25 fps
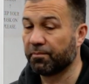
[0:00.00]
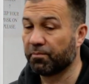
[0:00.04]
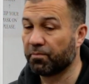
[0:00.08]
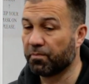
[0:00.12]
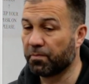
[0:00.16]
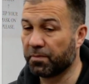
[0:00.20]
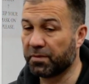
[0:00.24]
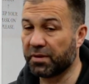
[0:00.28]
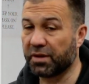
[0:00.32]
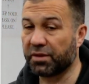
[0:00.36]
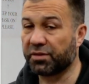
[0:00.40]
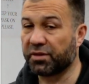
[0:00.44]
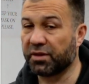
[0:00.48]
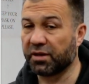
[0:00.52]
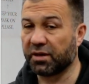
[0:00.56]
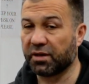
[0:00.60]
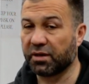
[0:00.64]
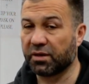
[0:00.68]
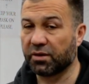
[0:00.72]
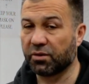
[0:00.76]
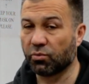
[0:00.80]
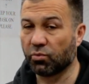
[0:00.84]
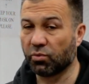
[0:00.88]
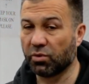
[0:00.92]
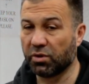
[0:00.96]

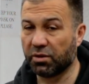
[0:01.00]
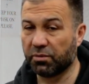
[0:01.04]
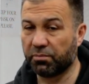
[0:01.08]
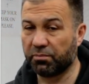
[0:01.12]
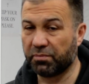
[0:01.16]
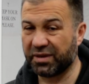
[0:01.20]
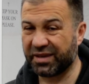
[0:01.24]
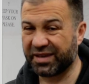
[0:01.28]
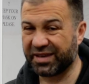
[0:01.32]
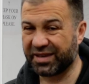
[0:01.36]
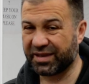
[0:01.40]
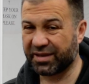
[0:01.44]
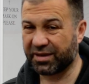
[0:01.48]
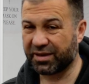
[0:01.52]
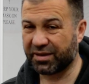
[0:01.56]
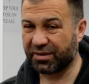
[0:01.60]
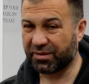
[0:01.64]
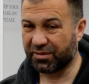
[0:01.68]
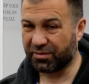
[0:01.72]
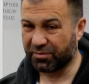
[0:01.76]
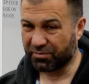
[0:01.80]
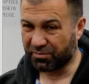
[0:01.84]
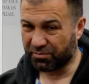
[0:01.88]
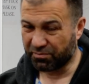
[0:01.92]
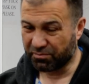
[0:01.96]
Nothing will
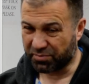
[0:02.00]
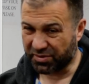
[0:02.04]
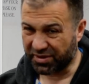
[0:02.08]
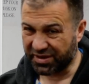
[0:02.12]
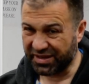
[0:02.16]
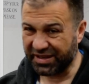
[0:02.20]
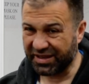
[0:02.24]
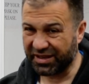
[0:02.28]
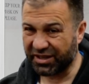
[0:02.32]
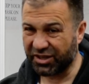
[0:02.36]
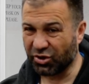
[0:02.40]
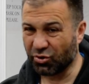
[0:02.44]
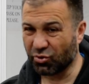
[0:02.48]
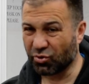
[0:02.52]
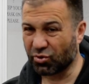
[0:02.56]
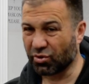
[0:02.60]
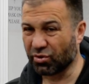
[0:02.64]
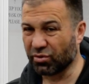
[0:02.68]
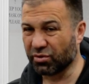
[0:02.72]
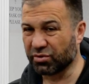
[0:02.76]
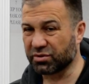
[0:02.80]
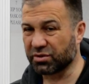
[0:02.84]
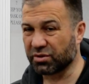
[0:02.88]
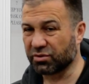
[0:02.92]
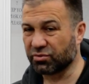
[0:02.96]
bring you
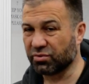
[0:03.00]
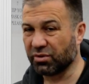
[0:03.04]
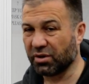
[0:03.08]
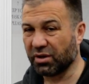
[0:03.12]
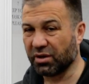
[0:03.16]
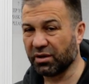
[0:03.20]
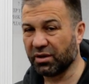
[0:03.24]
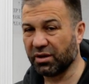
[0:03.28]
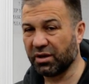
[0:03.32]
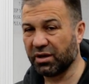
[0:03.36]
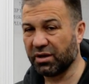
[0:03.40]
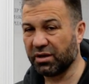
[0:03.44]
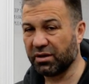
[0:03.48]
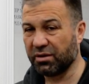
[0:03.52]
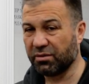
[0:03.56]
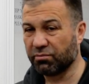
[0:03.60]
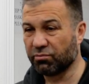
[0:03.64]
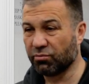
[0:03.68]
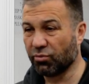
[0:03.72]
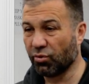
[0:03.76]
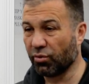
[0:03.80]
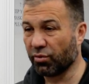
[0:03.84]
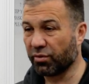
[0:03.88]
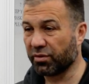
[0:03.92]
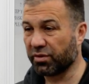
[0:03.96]
closer to Allah
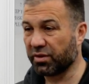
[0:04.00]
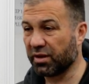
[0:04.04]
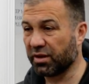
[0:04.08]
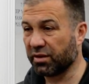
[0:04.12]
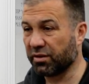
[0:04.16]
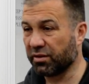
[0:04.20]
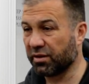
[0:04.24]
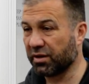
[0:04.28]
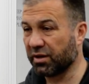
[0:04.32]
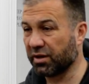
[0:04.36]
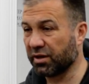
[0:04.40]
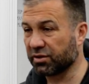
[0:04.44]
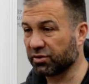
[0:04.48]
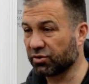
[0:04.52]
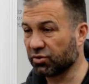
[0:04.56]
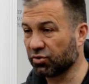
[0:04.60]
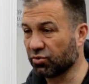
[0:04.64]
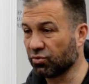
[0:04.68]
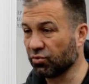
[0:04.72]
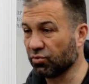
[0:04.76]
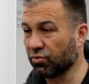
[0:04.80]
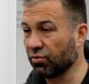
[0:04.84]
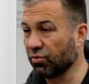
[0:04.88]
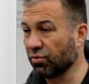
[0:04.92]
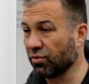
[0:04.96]
more than that,
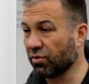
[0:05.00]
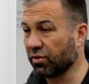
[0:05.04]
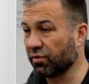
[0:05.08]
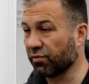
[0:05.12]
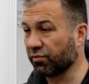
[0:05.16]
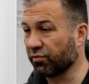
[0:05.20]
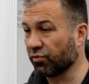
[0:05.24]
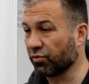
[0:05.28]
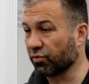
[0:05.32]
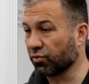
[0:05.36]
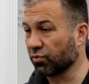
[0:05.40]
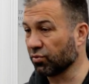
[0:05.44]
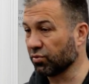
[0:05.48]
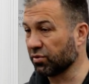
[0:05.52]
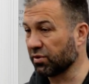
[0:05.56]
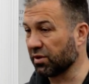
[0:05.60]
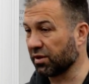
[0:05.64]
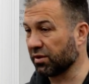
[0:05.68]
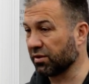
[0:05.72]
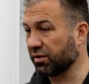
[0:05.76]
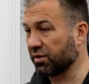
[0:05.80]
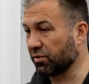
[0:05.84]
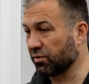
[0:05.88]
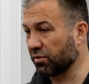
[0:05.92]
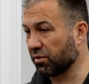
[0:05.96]
do the furud
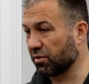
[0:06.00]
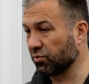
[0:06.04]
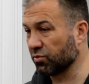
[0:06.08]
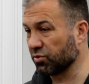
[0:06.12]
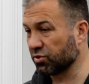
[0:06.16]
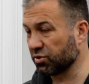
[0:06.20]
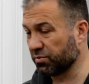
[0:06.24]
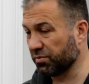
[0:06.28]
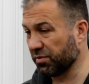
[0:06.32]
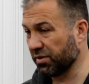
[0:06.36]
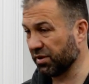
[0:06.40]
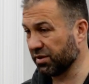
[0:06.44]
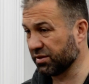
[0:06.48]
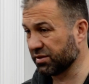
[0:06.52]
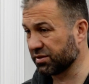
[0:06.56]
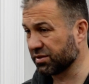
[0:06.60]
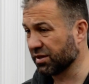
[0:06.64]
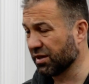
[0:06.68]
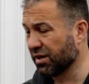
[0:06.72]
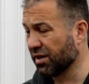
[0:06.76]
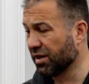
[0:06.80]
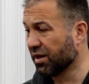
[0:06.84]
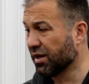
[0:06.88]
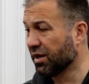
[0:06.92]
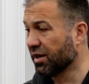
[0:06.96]
and the nawah, which means
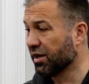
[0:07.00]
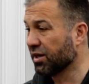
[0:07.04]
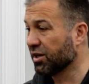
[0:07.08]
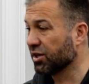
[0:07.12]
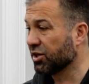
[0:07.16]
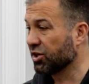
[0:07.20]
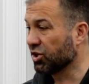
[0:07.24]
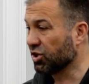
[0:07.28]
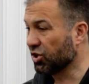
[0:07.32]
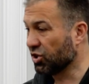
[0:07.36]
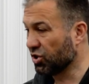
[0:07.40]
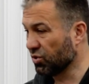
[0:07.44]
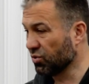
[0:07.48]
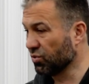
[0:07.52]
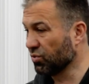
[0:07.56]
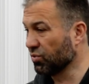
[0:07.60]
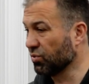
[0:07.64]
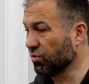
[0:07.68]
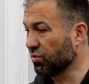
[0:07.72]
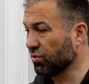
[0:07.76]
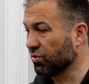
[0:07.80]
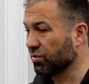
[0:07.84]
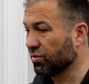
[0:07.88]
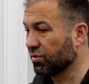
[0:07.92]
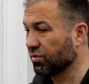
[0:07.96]

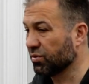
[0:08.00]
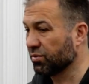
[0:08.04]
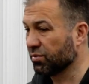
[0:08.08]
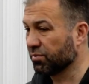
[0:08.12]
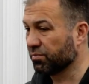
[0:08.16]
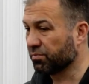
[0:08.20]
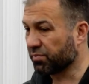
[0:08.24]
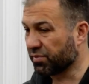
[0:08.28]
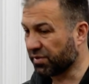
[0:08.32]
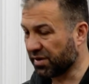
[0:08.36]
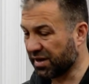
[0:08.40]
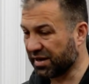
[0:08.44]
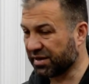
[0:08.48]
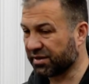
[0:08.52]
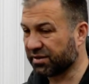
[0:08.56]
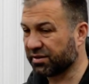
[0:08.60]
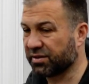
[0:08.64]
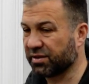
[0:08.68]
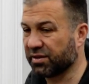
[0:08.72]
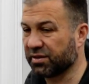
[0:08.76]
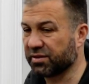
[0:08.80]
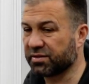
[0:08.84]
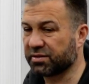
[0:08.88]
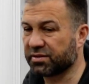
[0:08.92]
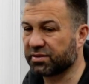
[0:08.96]
you
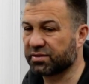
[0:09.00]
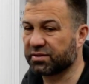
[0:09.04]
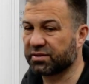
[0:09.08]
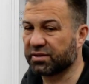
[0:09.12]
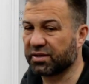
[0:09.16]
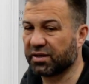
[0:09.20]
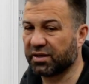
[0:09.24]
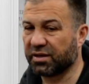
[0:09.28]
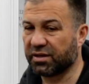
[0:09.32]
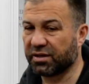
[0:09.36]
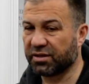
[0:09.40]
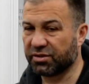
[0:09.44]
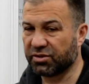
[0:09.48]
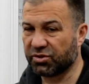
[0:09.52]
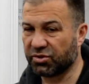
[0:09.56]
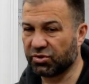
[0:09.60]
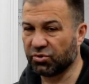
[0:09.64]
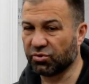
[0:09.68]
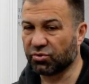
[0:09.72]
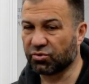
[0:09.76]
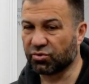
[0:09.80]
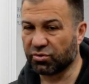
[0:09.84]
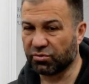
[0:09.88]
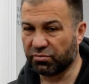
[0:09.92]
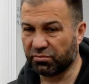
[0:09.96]
practice and
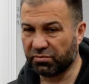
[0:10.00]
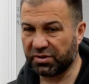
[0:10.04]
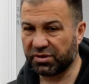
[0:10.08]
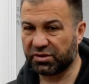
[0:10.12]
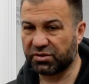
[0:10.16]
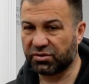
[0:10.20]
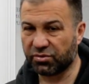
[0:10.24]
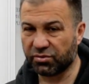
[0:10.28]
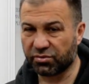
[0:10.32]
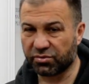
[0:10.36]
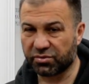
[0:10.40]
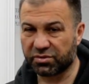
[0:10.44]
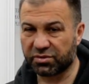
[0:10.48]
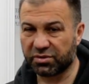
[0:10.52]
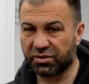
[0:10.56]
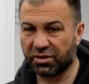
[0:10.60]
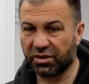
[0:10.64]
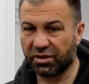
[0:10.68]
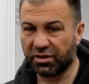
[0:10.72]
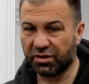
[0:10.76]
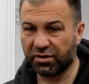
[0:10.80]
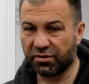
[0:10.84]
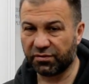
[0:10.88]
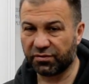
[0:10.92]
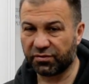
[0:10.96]
you commit
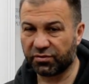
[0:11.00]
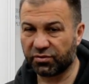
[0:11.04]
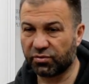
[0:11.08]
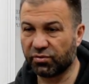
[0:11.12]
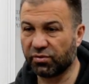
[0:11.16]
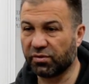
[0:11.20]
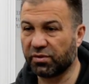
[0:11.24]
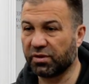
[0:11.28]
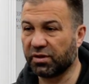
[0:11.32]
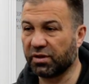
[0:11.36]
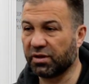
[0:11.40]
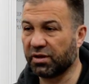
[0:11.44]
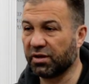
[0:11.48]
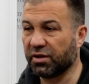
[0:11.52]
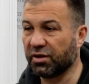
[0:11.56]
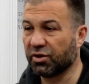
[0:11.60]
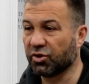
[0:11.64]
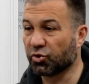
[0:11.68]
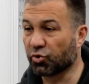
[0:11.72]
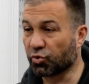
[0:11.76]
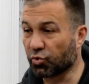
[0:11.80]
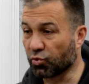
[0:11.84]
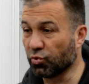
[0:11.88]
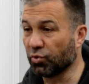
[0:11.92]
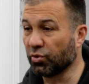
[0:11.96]
yourself to the
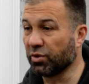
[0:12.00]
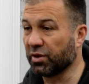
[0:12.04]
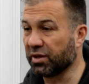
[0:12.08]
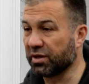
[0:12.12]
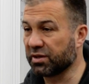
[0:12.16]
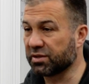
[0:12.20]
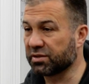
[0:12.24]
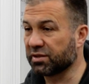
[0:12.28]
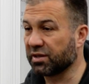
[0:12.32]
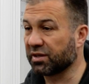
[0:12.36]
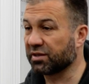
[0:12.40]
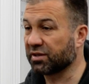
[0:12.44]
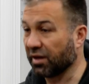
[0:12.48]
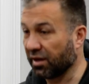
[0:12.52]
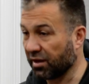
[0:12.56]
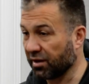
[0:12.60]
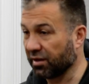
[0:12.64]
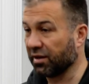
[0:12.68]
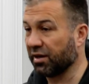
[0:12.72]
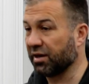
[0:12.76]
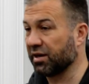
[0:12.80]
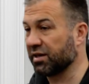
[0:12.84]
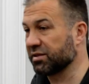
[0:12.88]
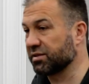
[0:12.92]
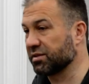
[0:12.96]
rulings that
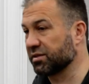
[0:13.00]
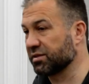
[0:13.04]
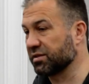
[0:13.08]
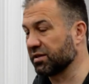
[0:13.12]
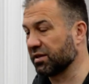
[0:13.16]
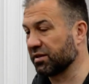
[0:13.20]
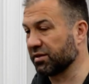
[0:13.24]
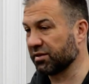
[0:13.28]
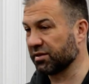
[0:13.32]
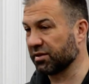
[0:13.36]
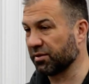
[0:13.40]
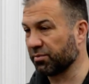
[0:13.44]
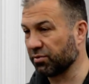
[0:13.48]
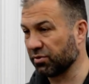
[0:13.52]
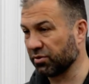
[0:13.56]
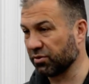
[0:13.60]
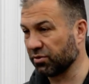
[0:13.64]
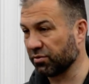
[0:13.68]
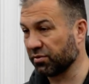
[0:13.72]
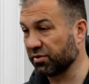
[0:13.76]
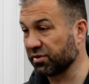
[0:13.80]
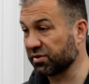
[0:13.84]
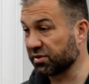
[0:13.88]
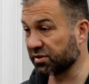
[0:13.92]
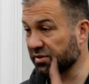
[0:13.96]
Allah has decided upon
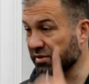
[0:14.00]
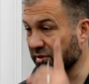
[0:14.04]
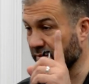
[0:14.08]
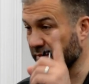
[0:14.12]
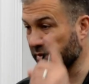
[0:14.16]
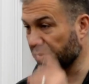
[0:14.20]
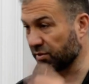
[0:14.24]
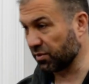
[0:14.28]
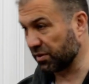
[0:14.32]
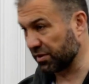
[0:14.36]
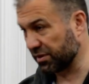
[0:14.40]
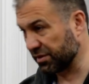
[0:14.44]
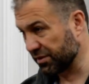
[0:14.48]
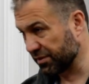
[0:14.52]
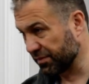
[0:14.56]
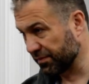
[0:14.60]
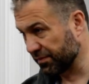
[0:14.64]
you. This is number one.